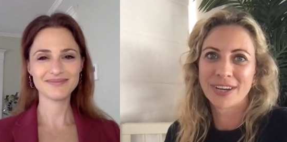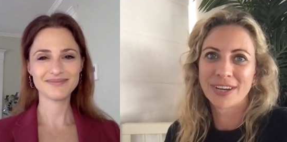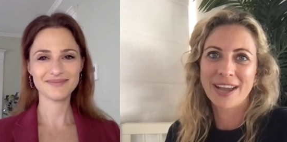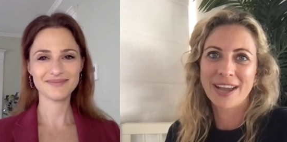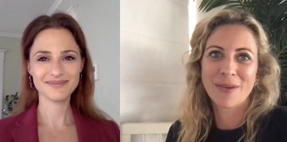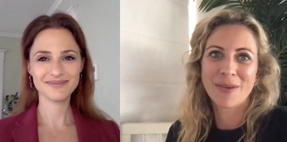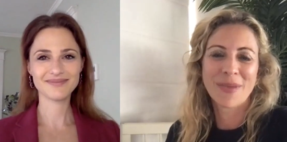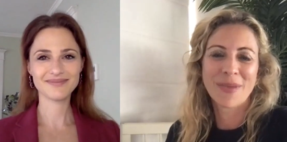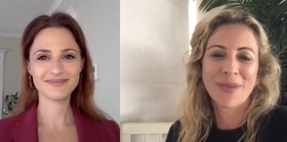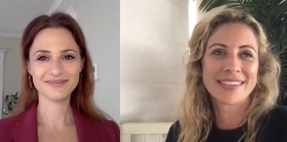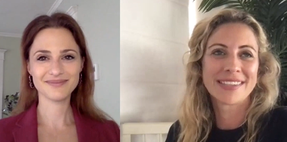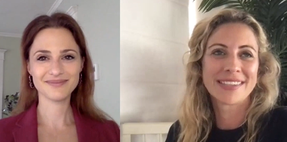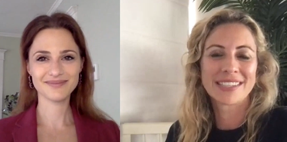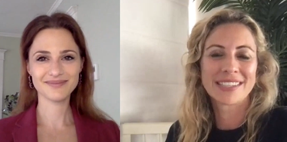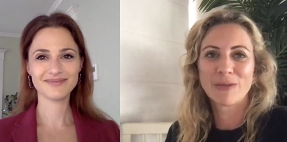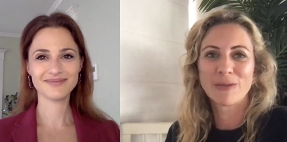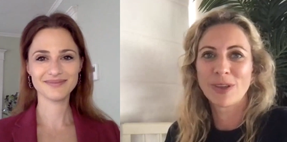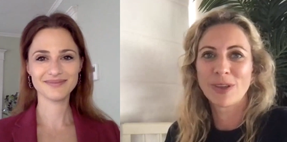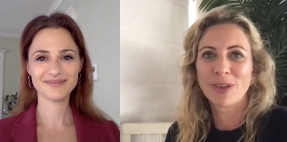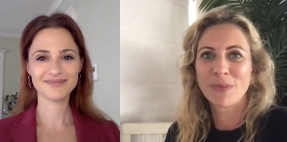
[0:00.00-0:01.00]
Speaker 1: on. How
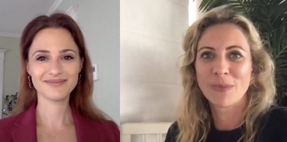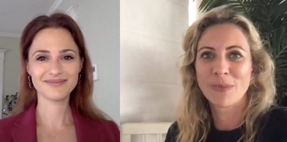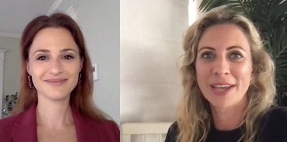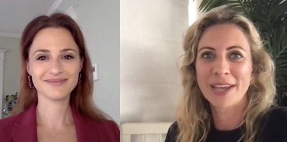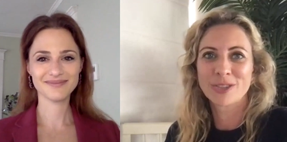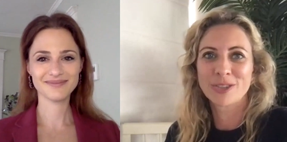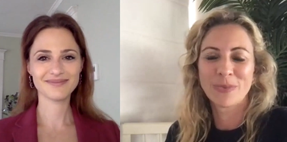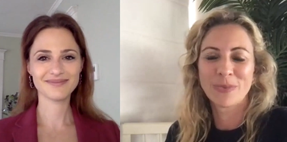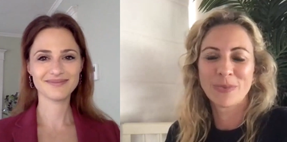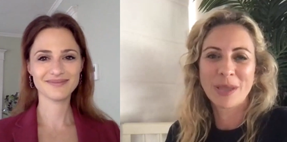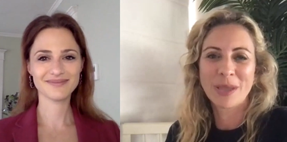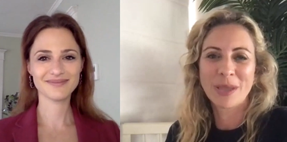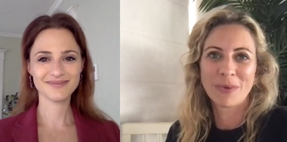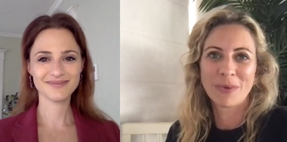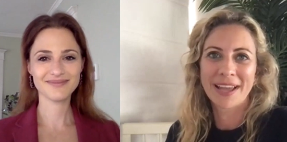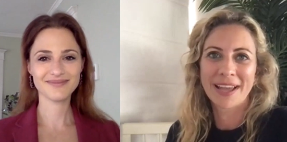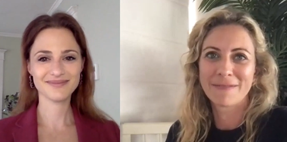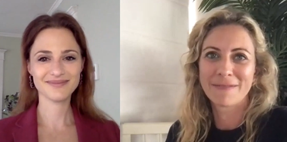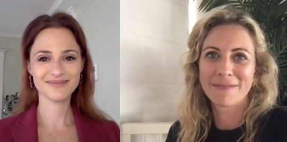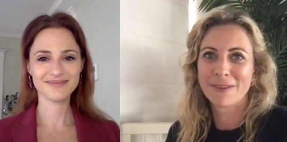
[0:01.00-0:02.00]
amazing if we can make sure
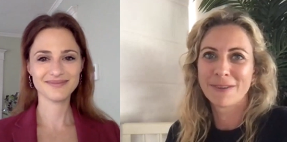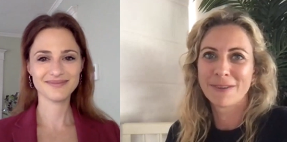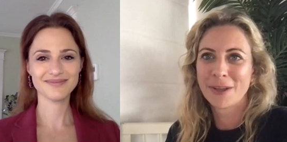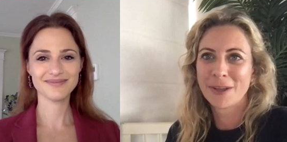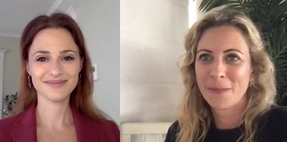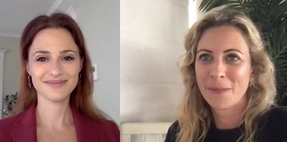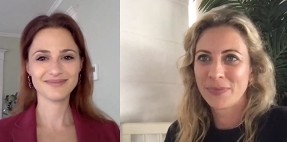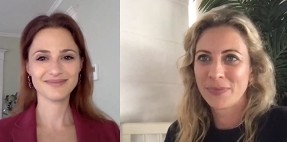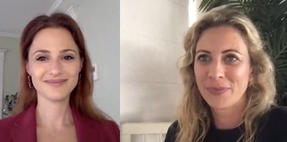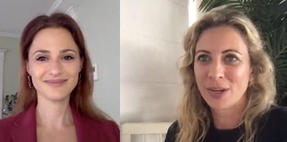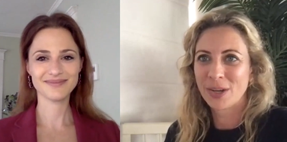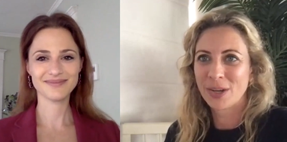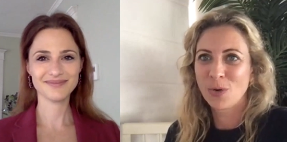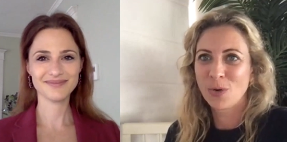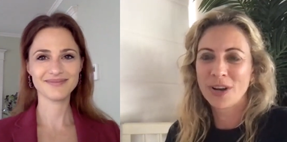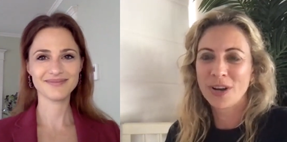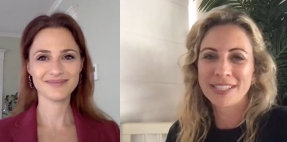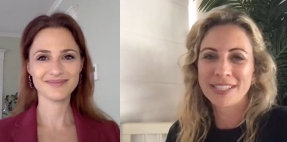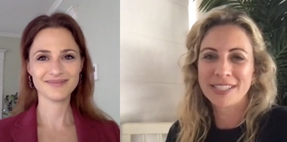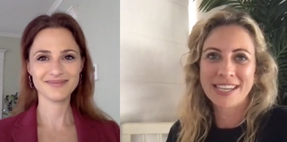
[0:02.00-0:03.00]
people have
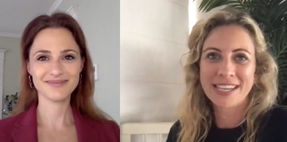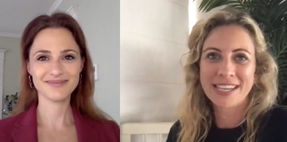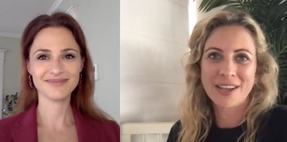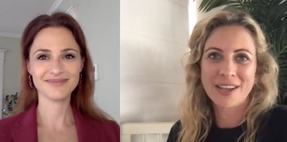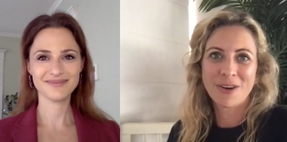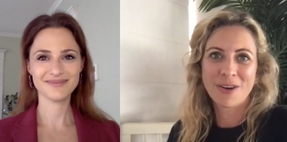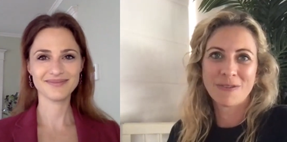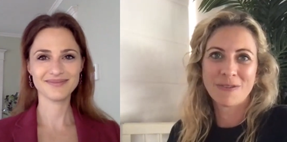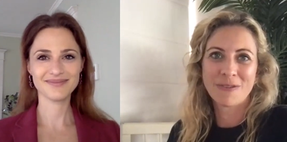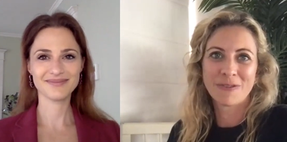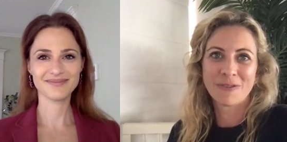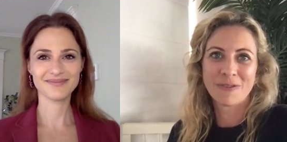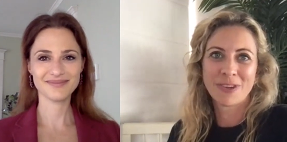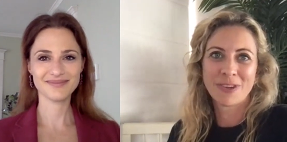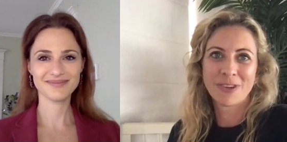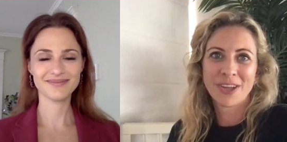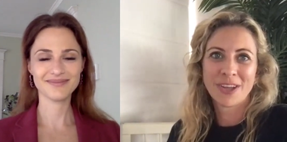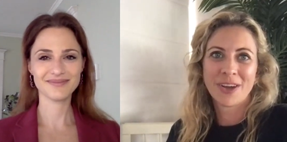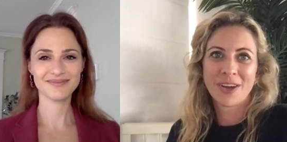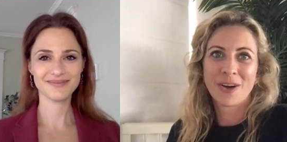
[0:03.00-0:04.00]
the quality
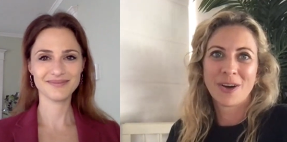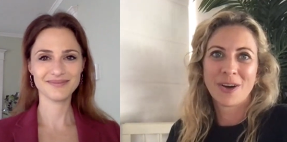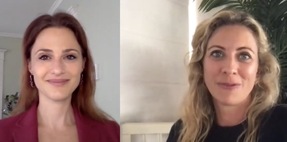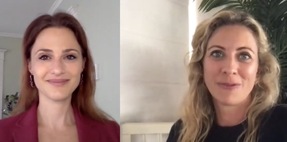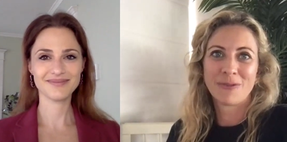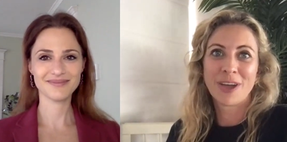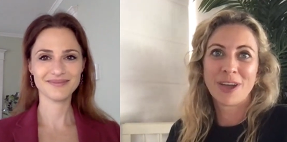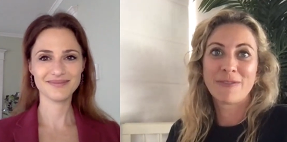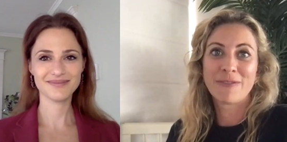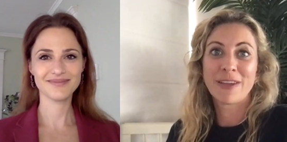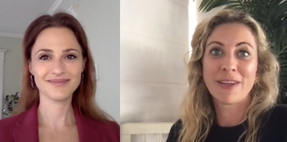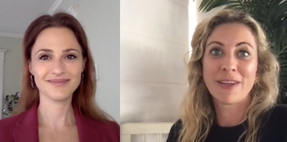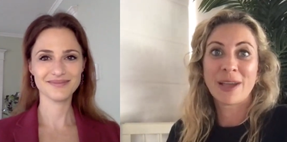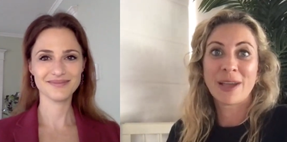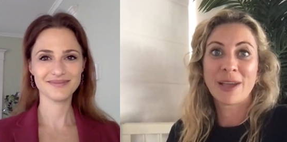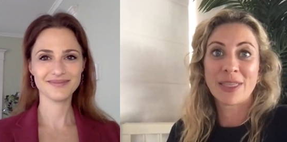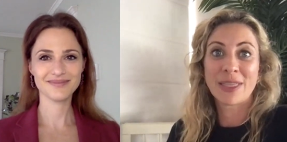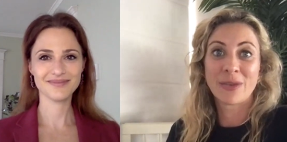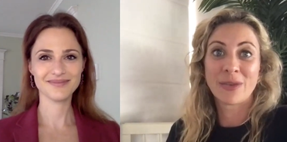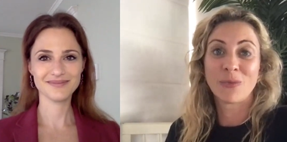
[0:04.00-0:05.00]
of of life
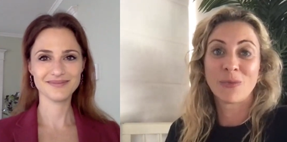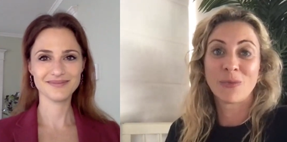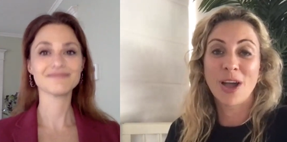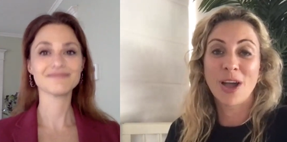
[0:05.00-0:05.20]
in the